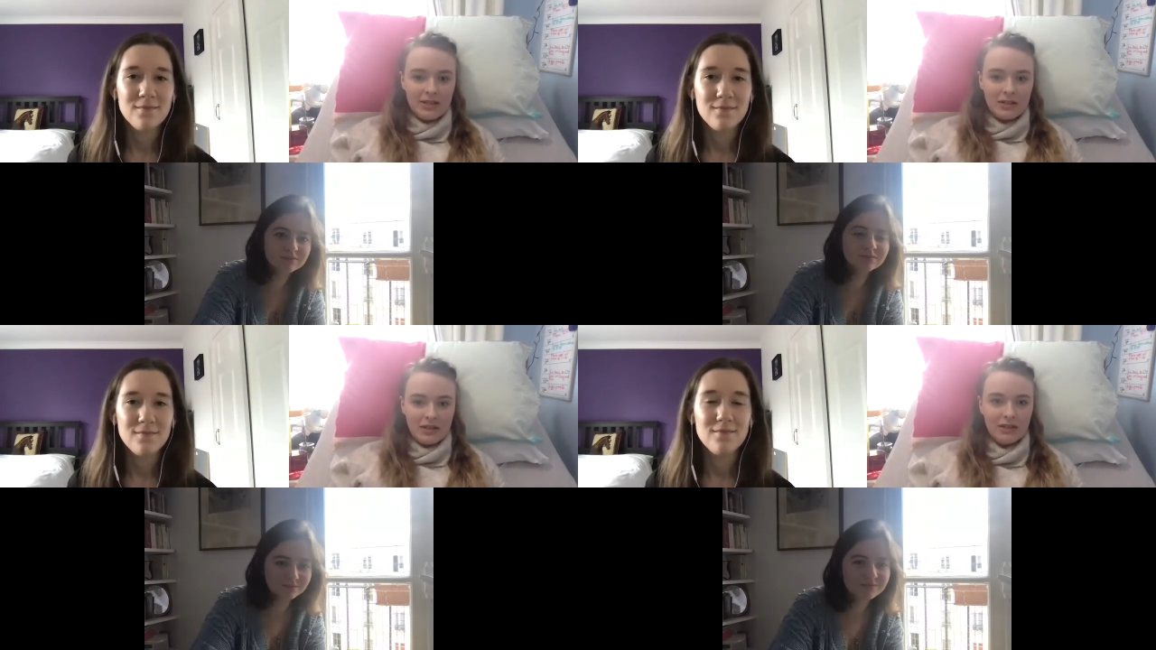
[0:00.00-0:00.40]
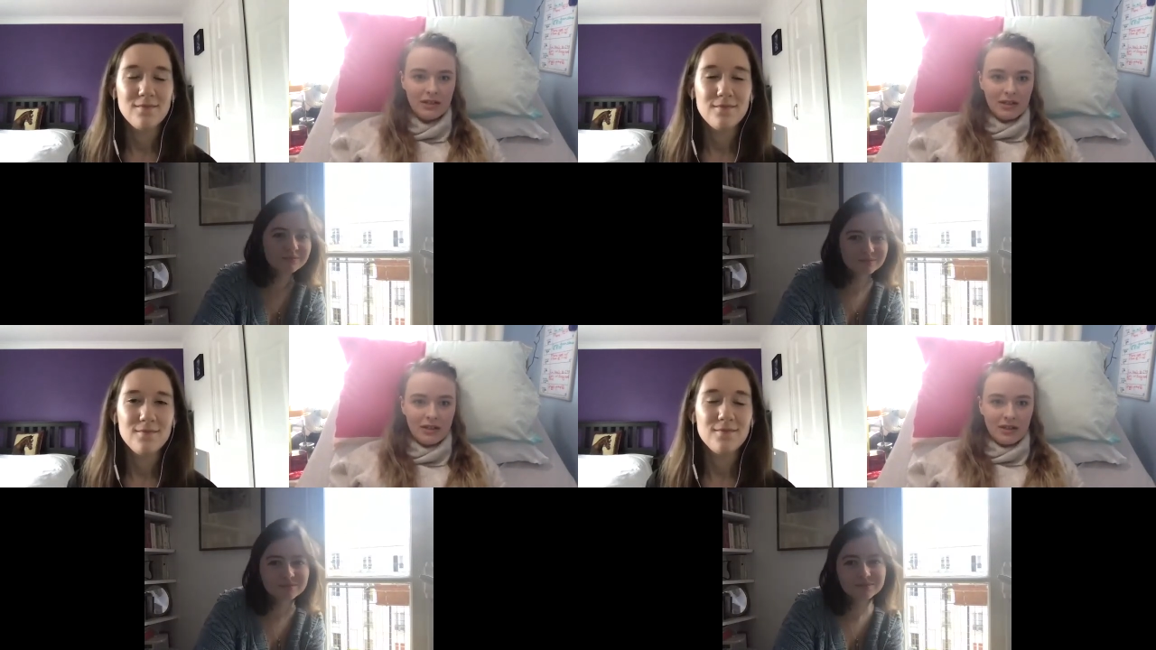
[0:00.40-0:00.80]
Speaker 1: to
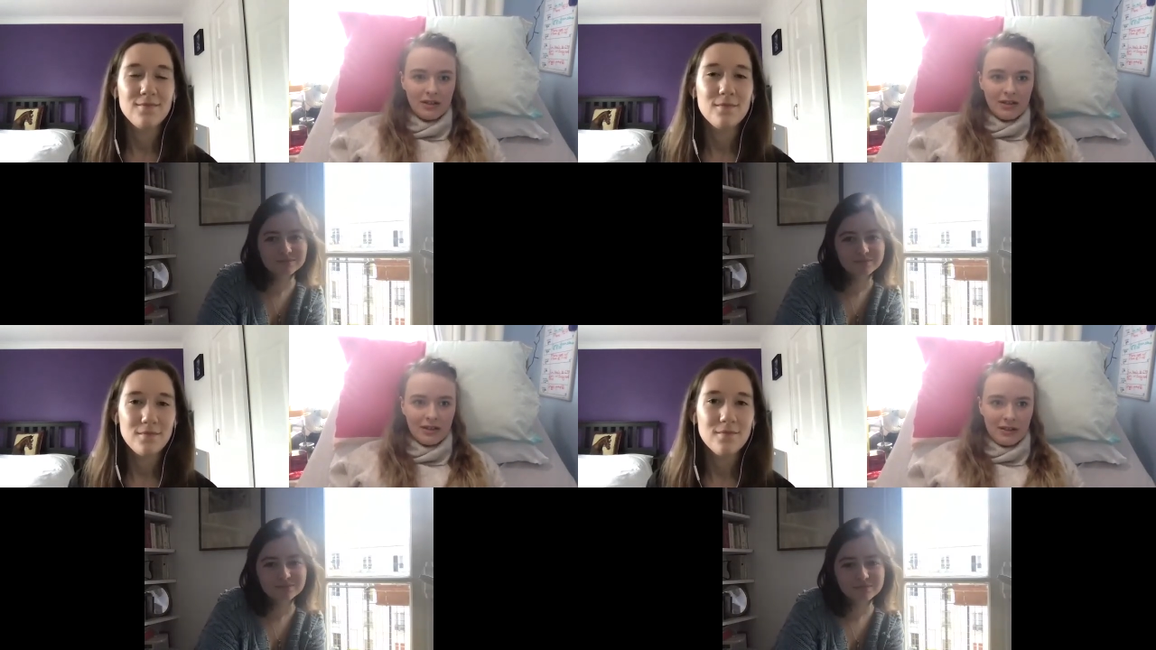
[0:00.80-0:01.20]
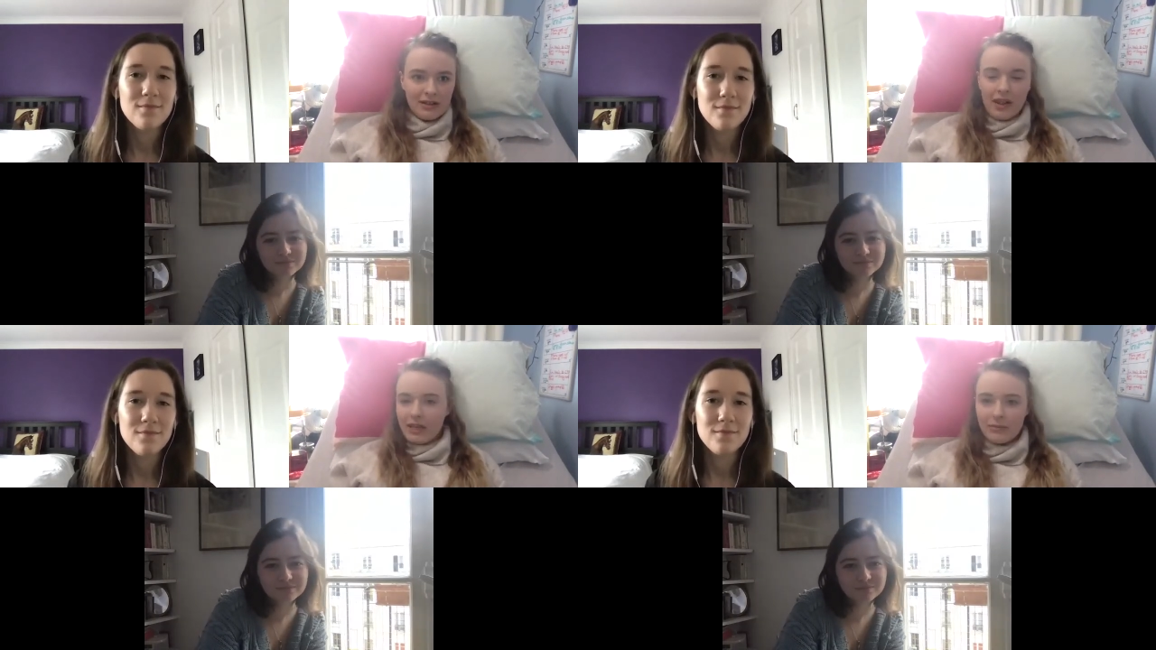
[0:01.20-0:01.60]

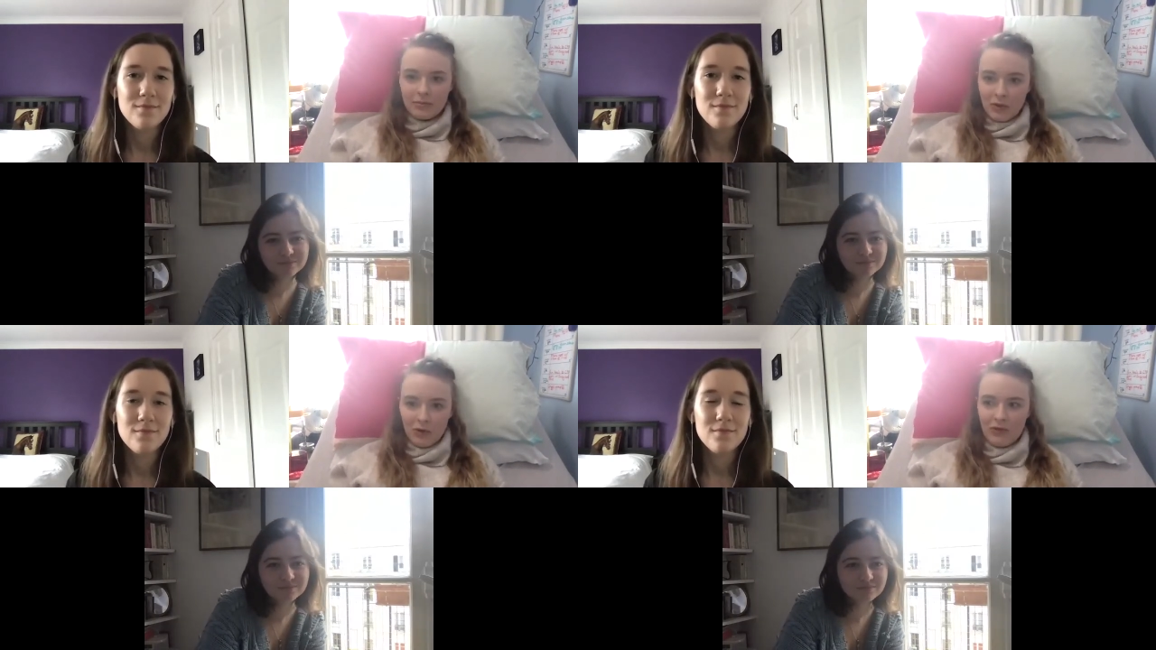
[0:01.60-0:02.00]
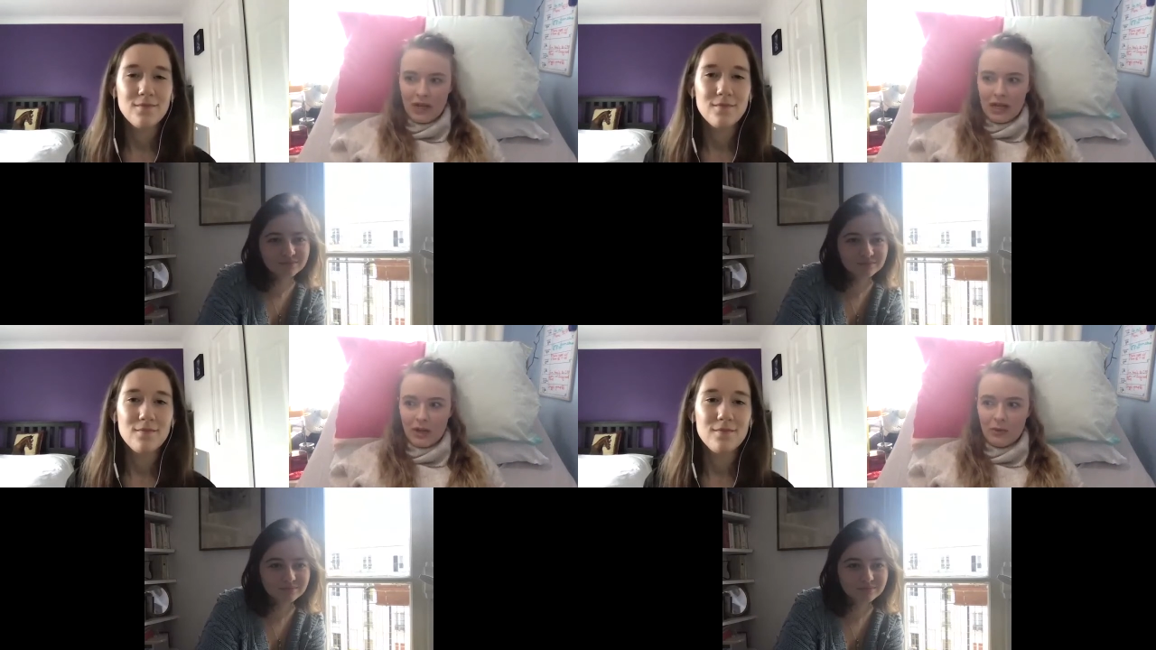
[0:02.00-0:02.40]
like not
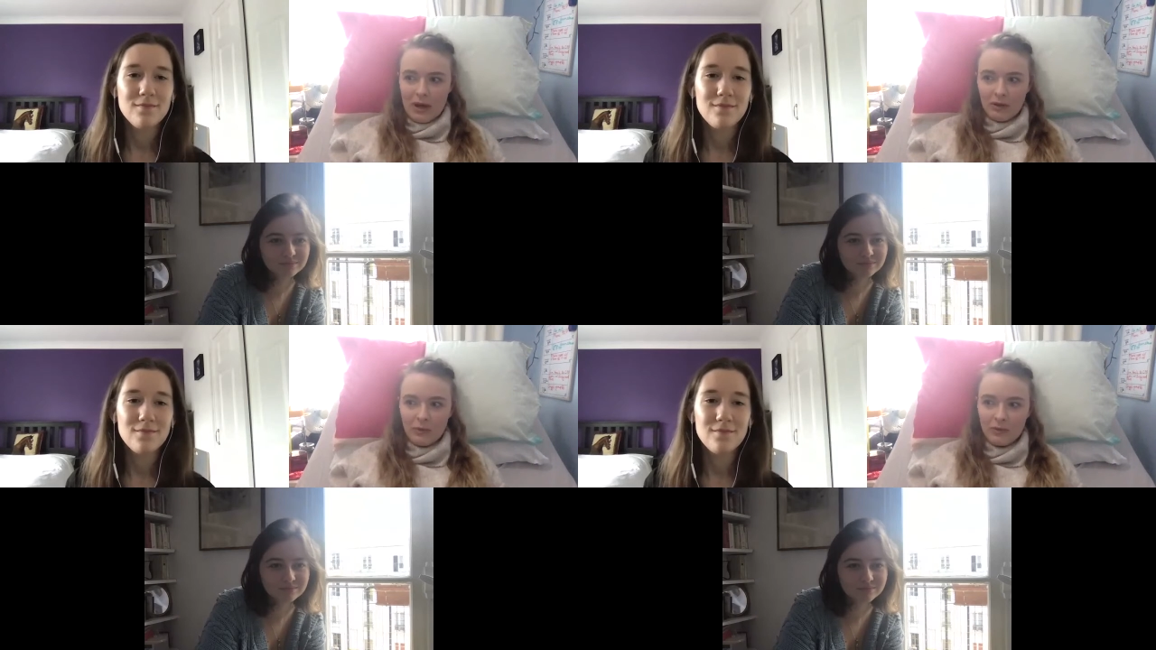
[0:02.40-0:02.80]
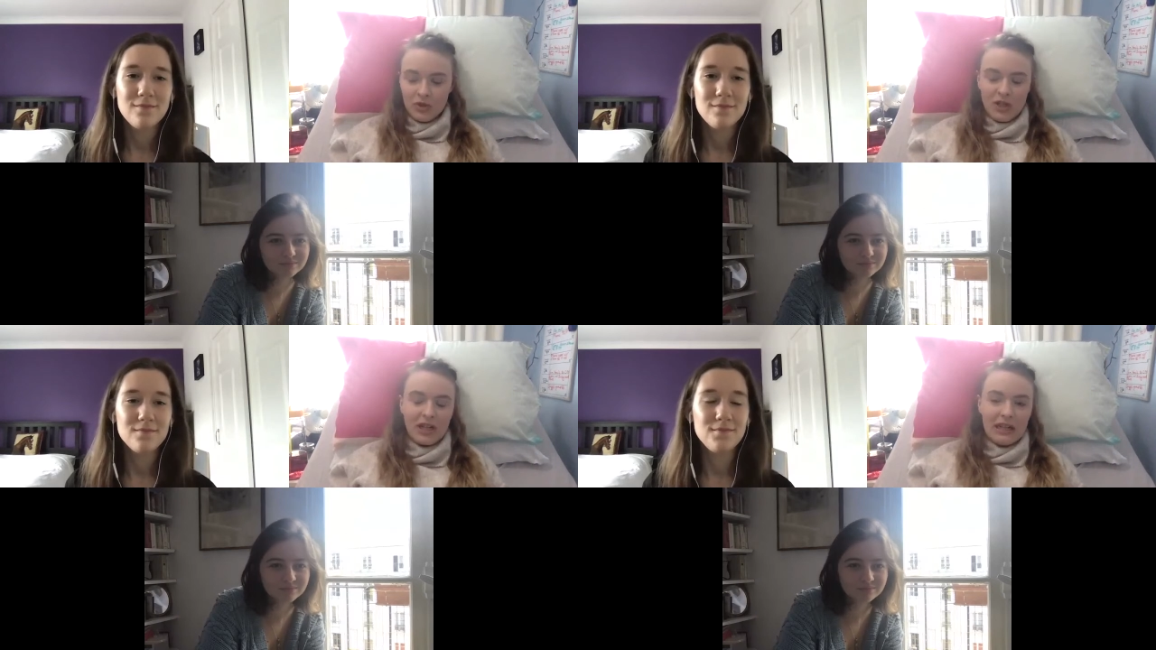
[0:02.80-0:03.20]
feeling well,
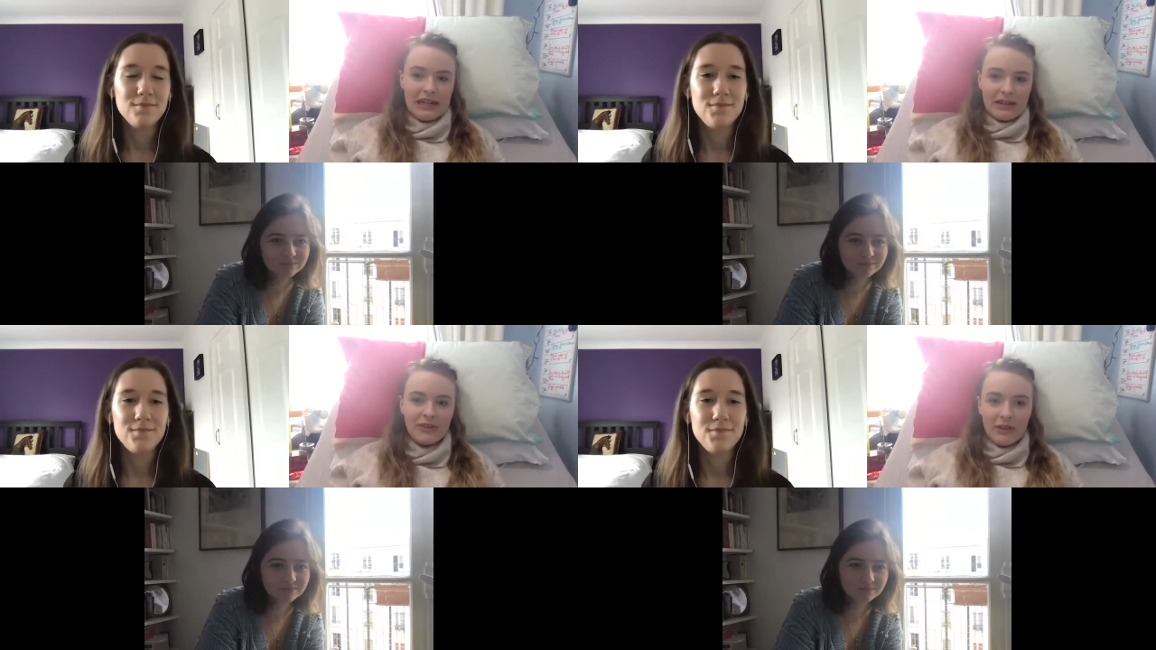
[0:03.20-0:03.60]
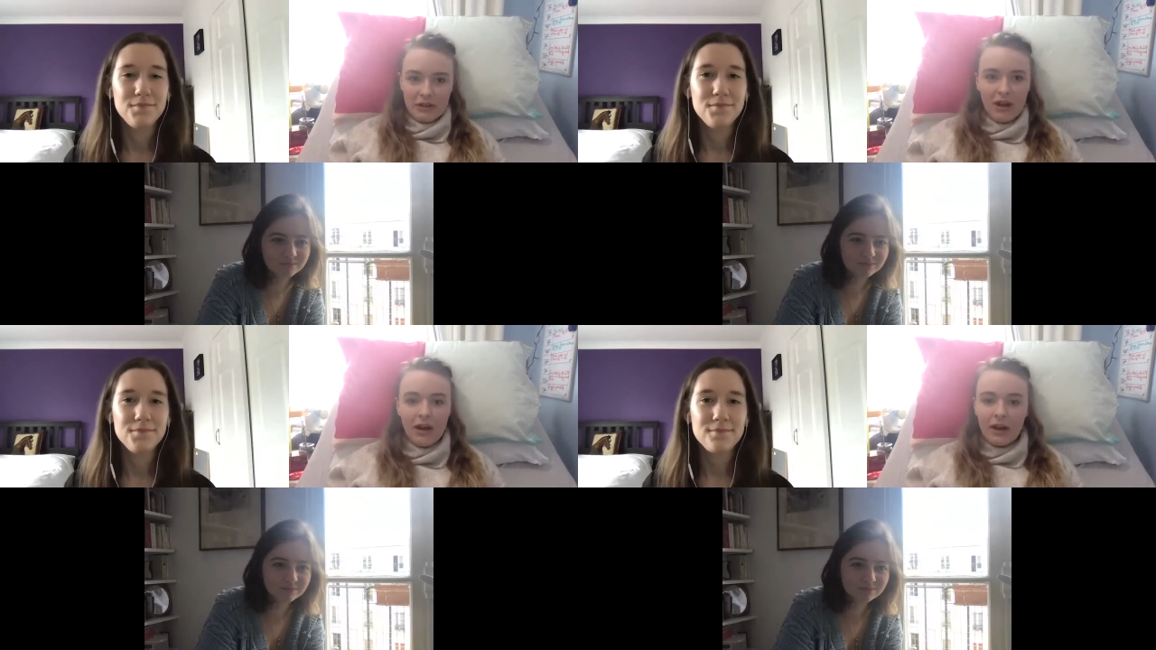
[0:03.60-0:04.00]
struggling,
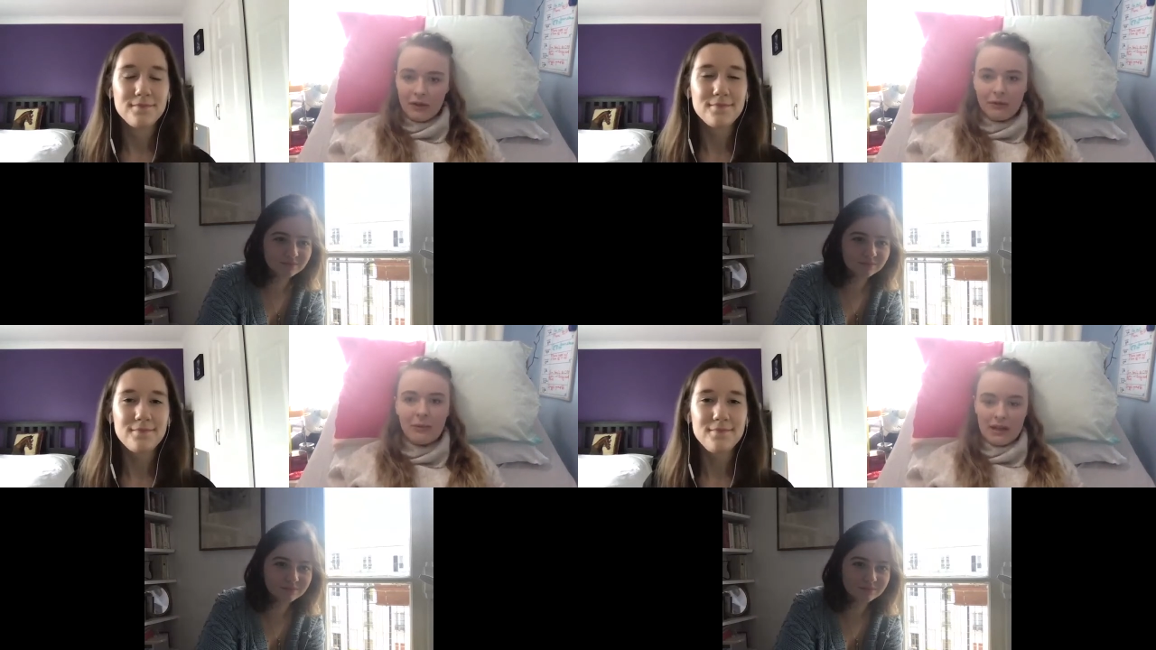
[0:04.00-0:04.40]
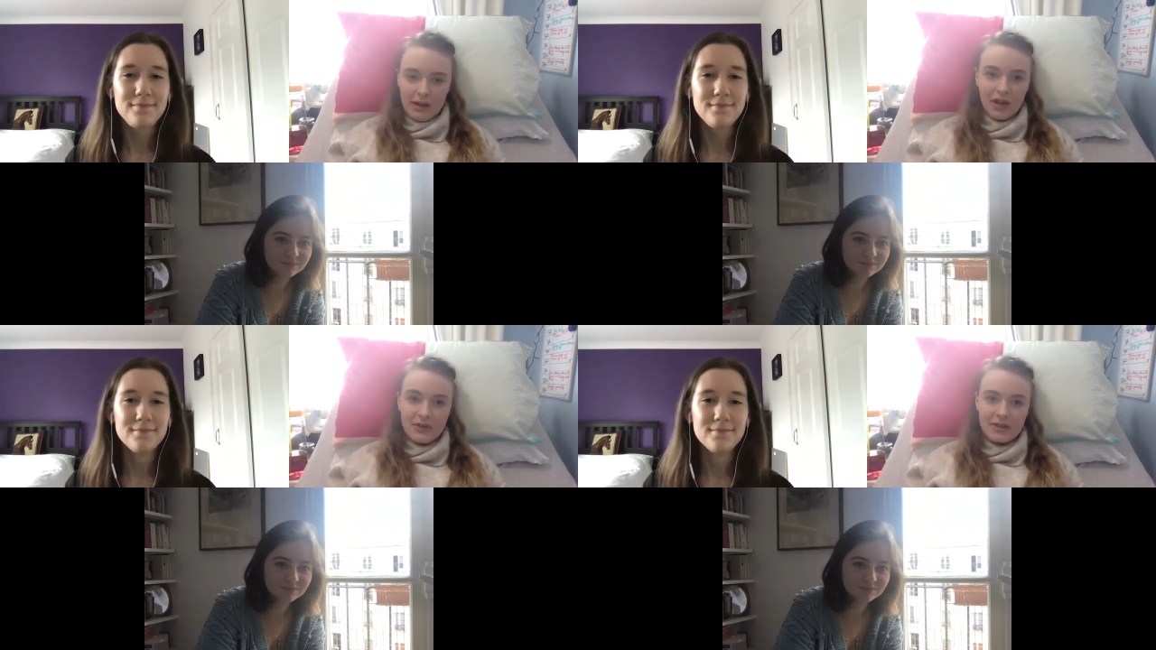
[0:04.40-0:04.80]
then it would be
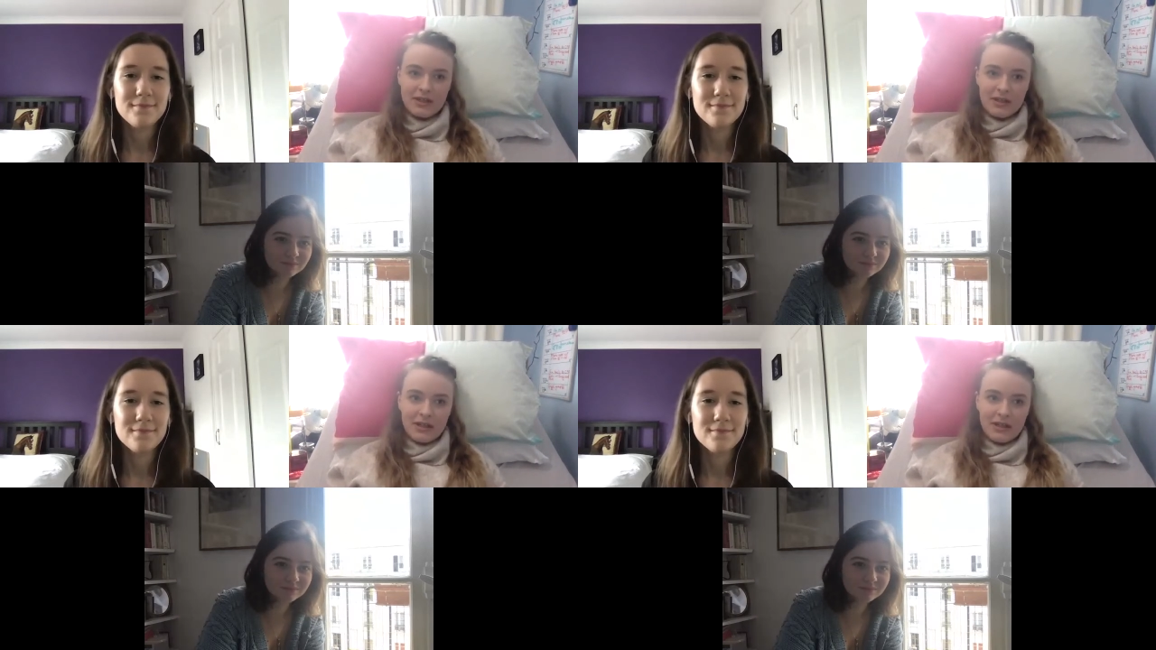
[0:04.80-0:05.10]
like I was